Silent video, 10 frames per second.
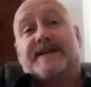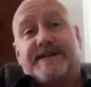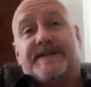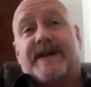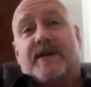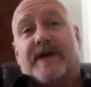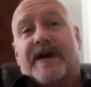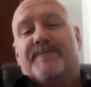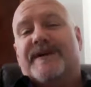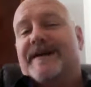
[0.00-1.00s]
not see it that
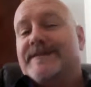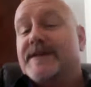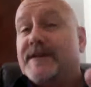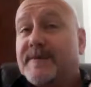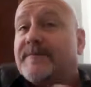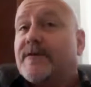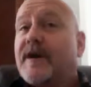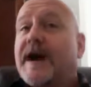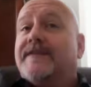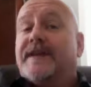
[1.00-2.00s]
way, but I think you may be
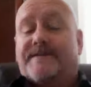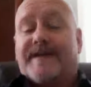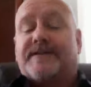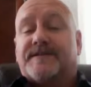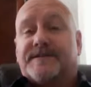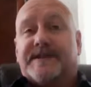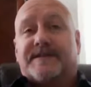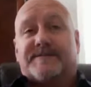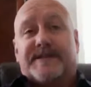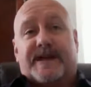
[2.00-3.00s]
right that it factors
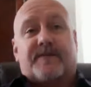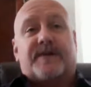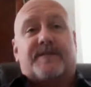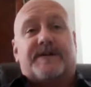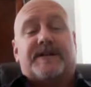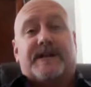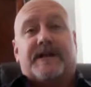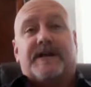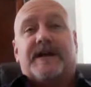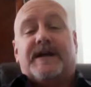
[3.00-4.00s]
into some of that
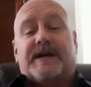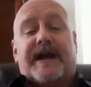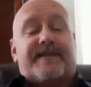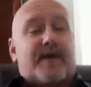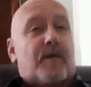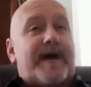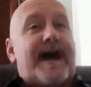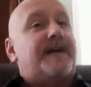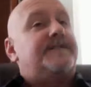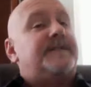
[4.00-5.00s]
credibility and how they weigh
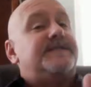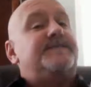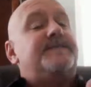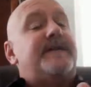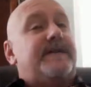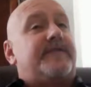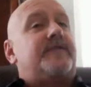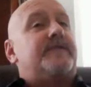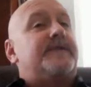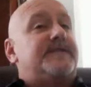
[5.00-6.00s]
out, does this mail get
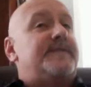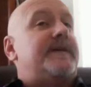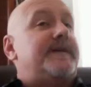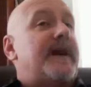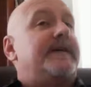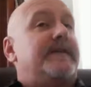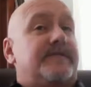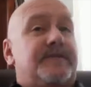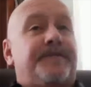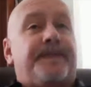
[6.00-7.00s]
through or does this mail not get
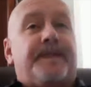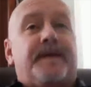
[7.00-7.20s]
through.